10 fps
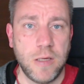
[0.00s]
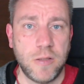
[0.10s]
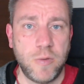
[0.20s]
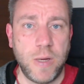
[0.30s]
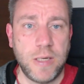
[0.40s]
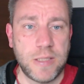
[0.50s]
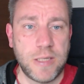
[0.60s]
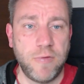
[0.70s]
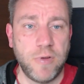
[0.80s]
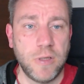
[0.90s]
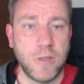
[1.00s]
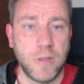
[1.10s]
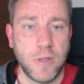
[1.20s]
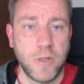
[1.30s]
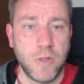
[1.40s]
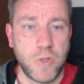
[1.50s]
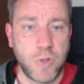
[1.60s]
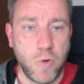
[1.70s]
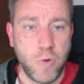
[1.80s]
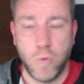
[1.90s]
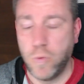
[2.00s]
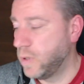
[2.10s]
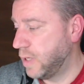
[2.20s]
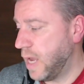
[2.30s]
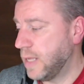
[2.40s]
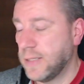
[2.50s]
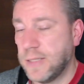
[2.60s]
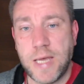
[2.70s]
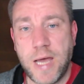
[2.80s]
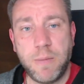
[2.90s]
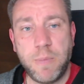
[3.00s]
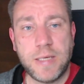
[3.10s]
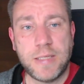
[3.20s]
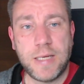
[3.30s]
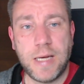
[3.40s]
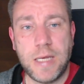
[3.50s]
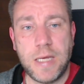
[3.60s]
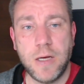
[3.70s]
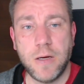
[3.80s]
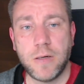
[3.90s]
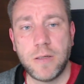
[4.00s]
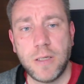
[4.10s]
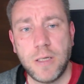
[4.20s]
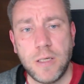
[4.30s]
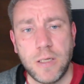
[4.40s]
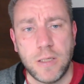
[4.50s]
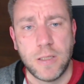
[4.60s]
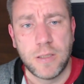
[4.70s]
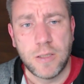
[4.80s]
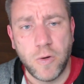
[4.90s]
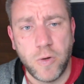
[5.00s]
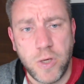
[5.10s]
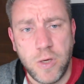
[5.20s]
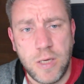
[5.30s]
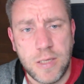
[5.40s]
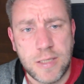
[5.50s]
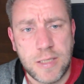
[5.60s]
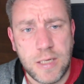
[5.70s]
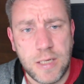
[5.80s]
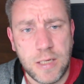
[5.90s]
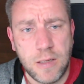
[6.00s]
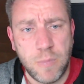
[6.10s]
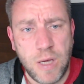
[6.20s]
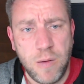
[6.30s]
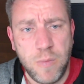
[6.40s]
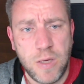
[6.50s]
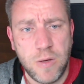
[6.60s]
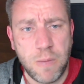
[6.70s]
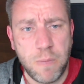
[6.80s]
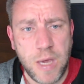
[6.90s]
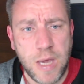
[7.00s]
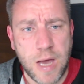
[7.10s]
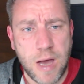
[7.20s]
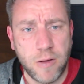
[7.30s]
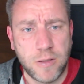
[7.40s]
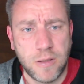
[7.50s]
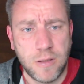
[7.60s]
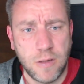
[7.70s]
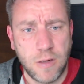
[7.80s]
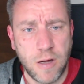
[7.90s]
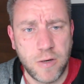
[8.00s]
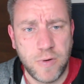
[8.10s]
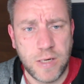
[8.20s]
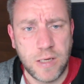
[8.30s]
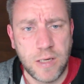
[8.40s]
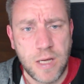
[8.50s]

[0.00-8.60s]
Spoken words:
E27 screw inside, basically here. So you can see, maybe you can make out, you can't really,